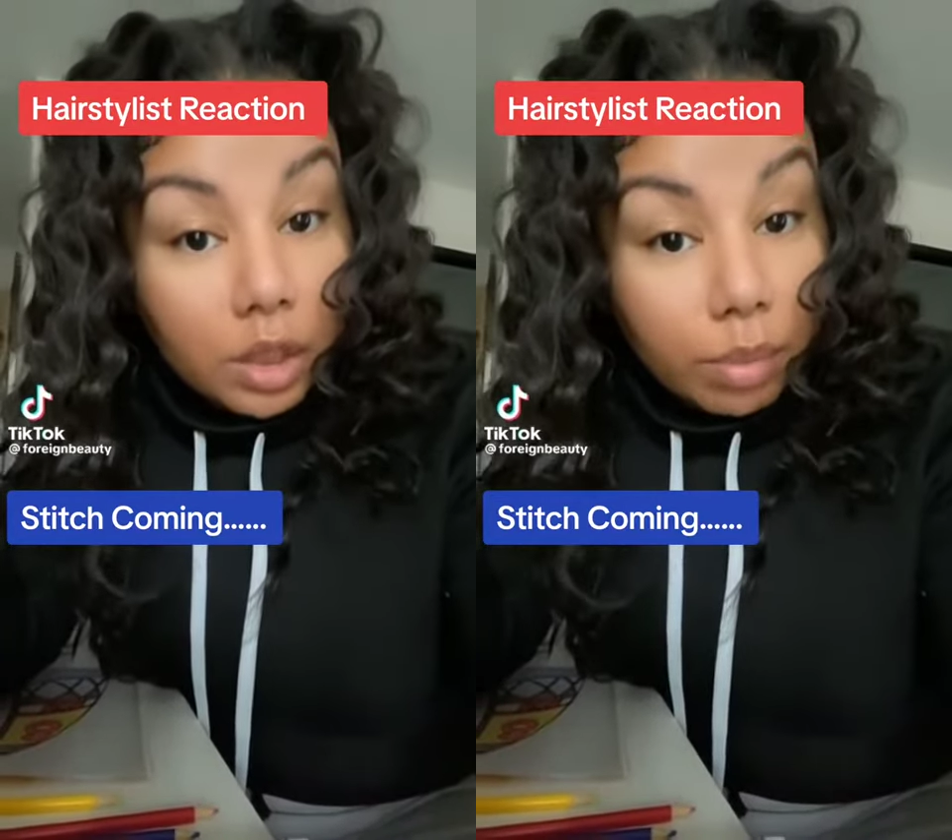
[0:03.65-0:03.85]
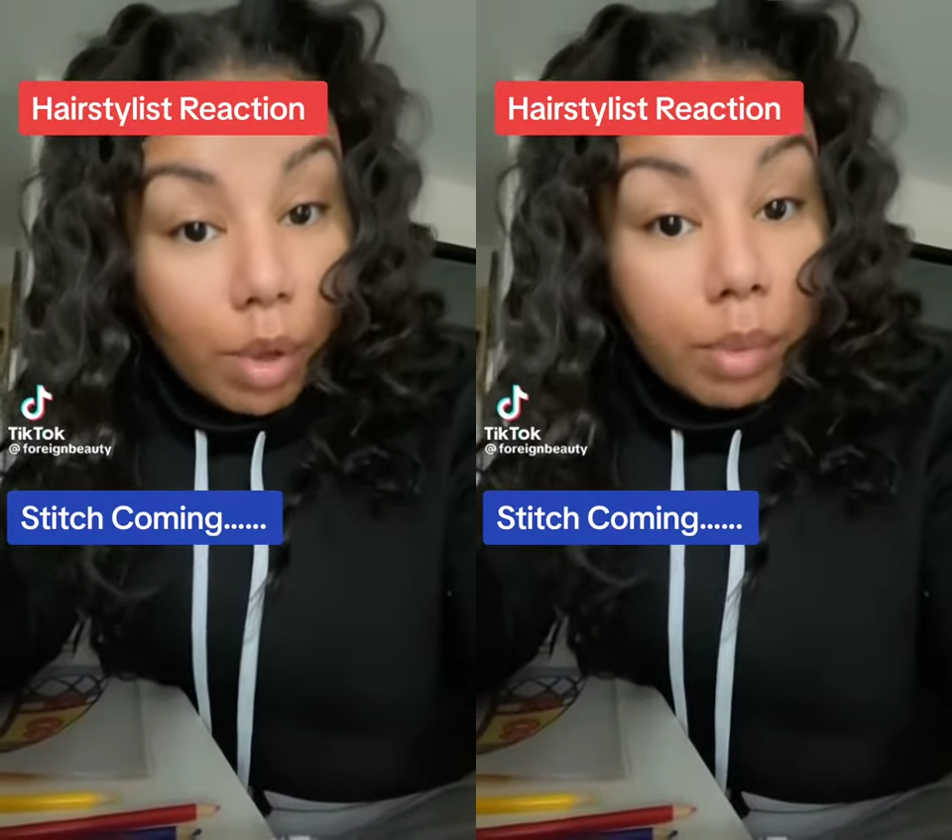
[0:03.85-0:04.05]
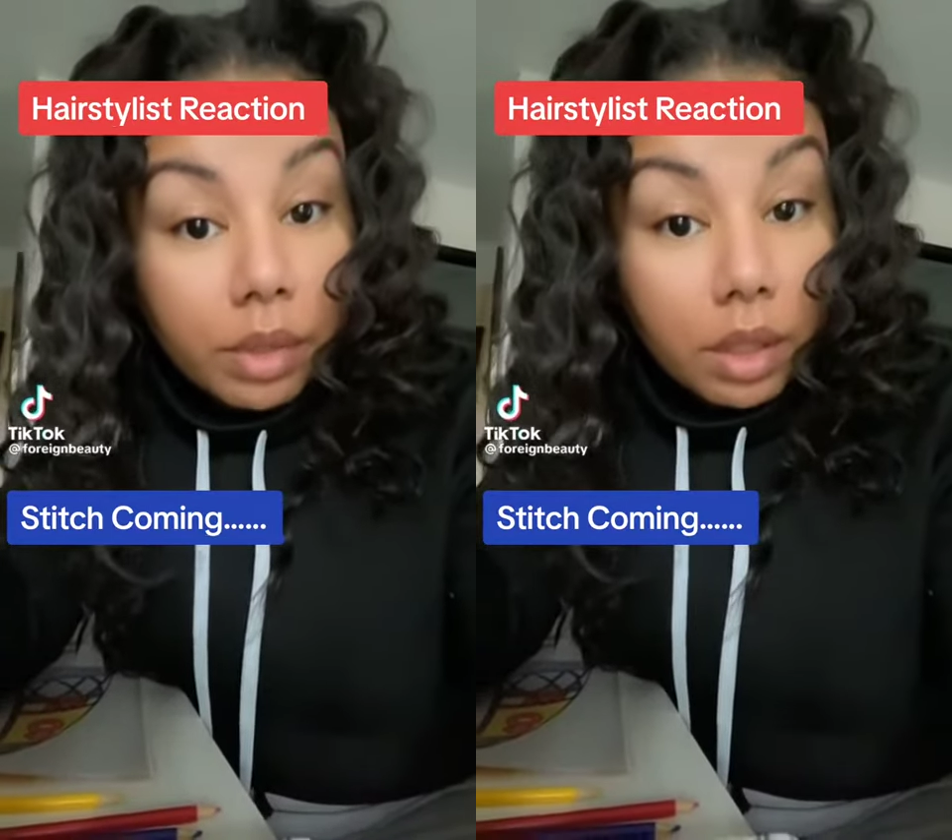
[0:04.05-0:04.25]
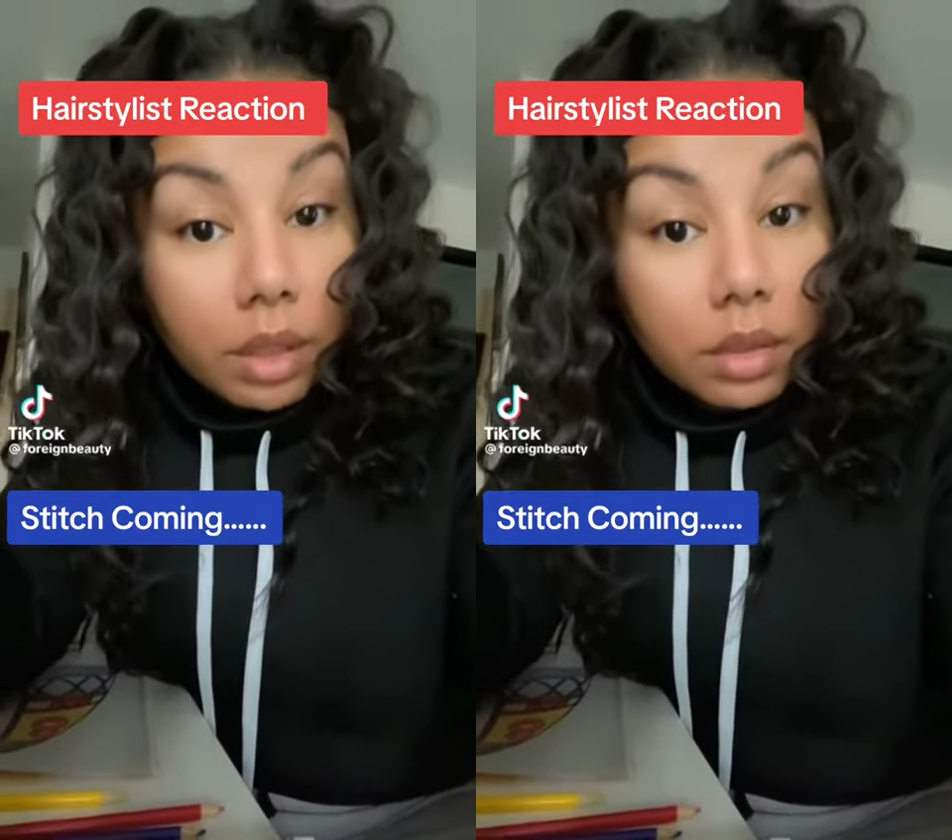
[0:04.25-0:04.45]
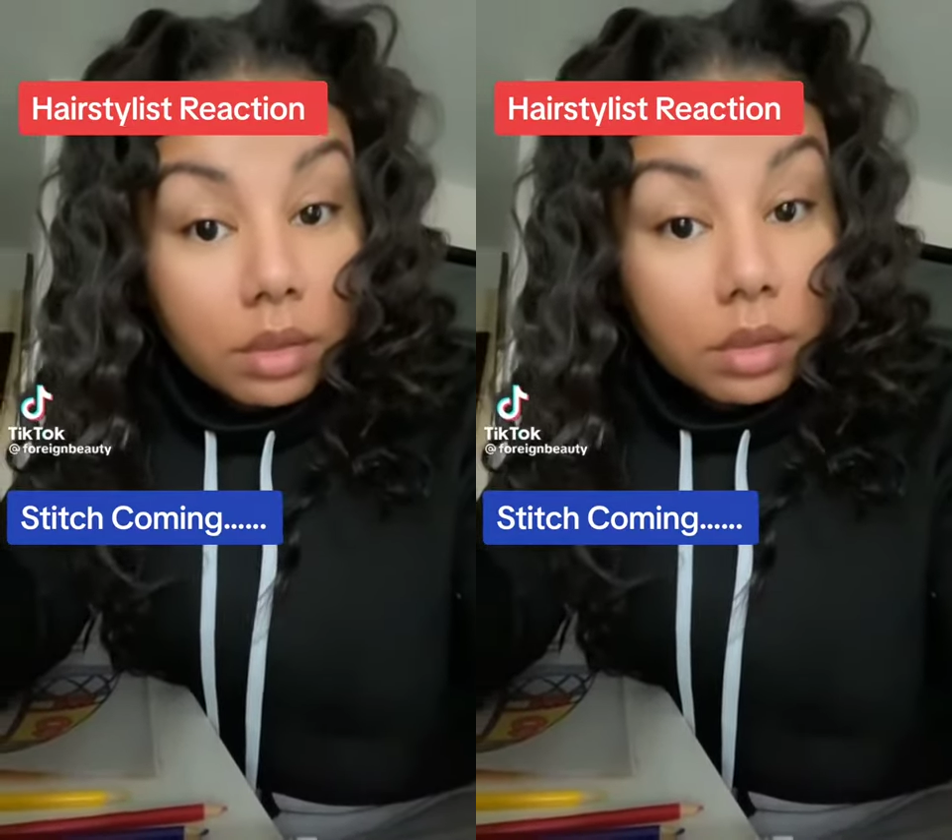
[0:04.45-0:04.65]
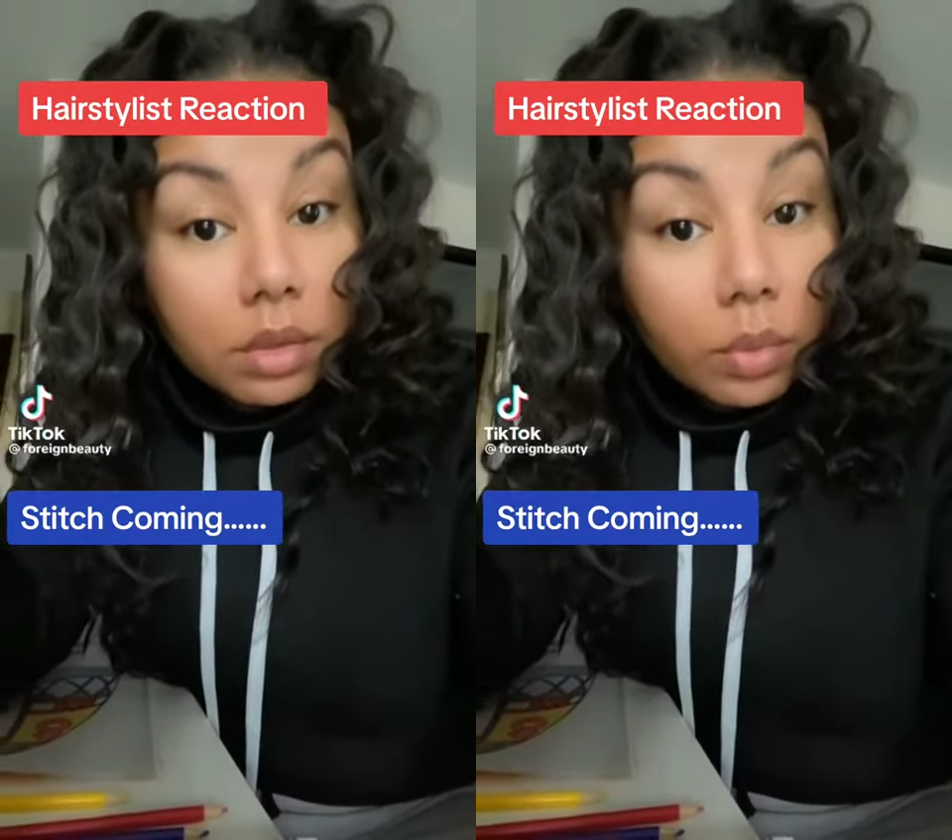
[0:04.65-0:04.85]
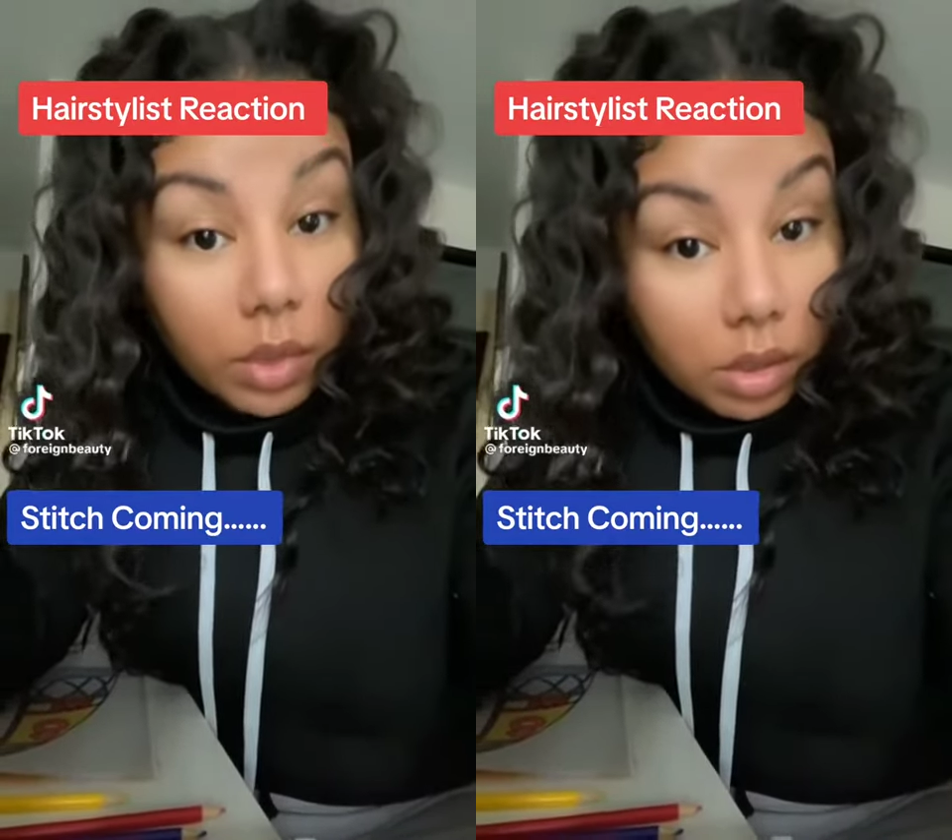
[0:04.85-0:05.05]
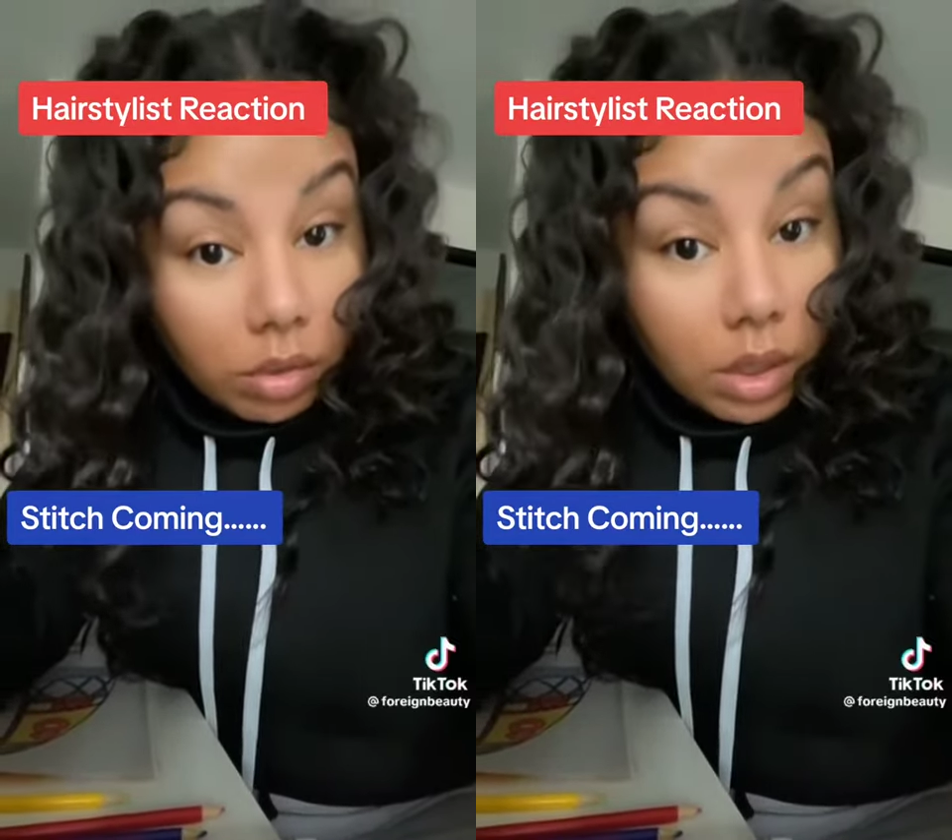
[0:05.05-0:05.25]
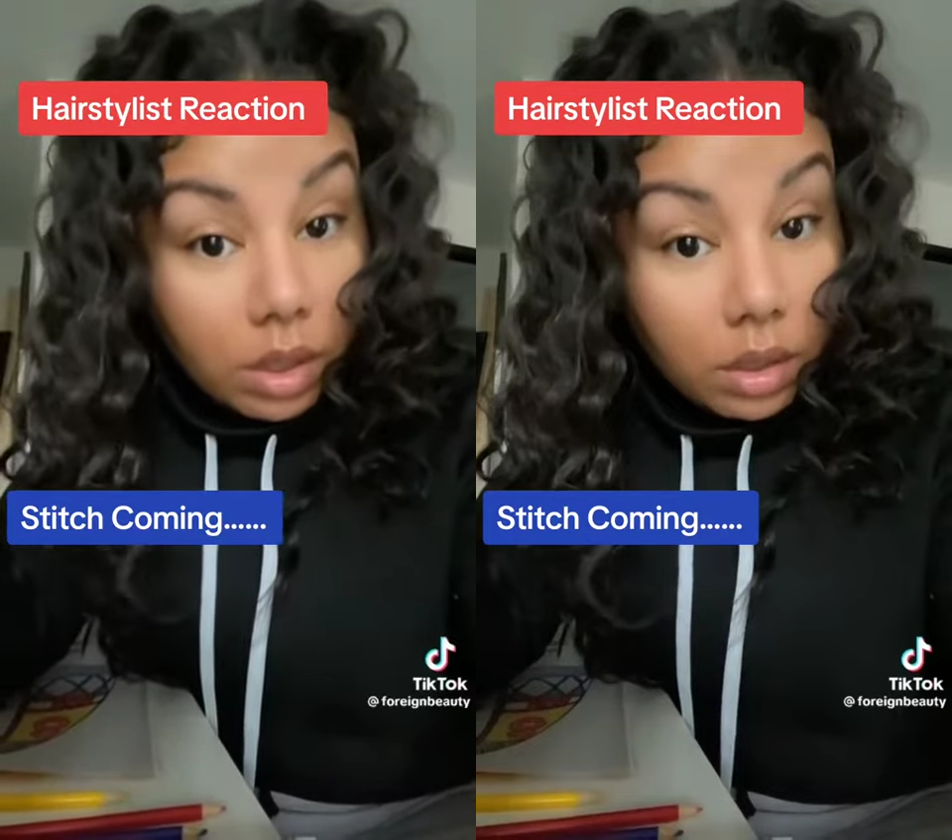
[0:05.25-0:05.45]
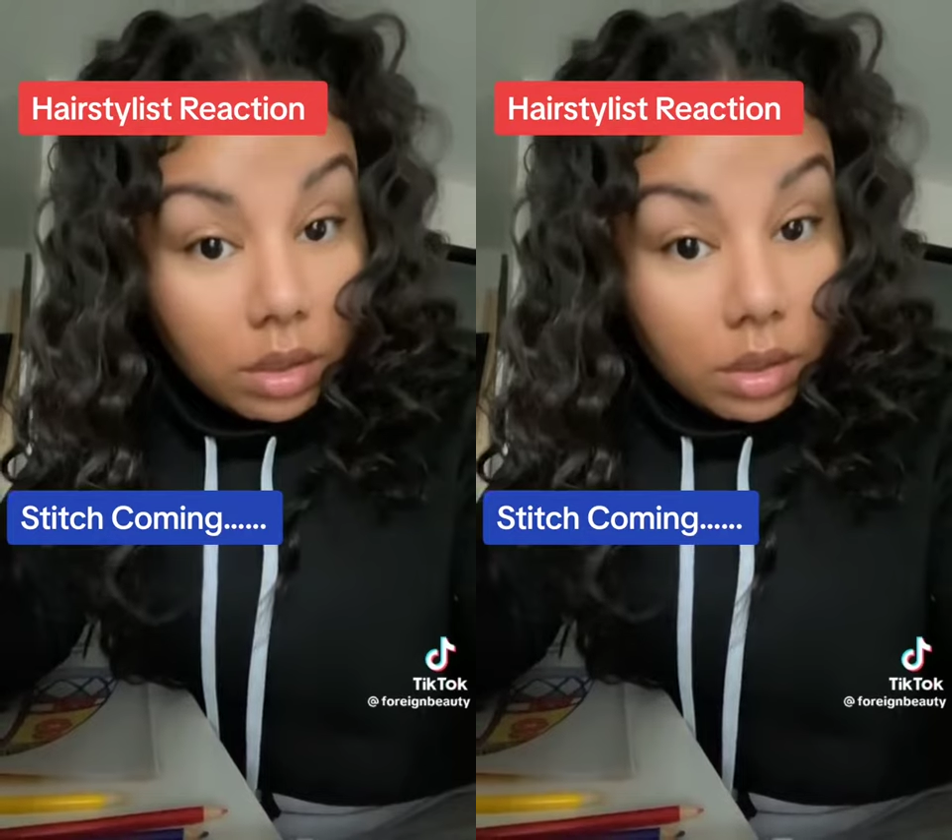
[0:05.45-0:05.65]
appropriate. We
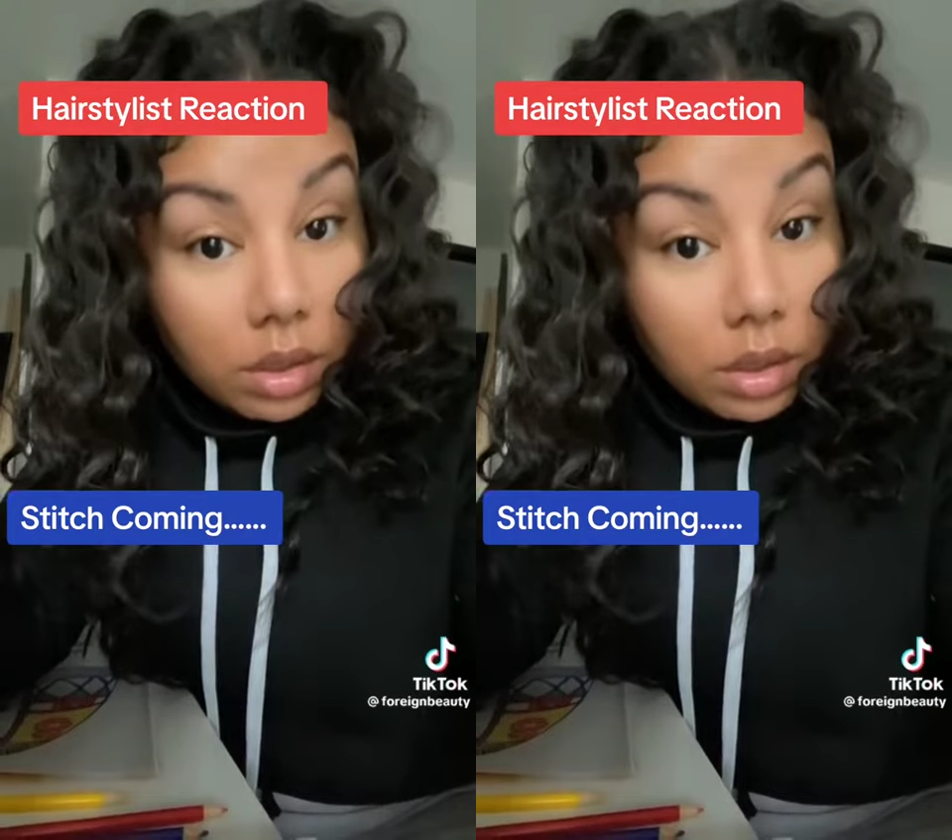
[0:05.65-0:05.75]
agree?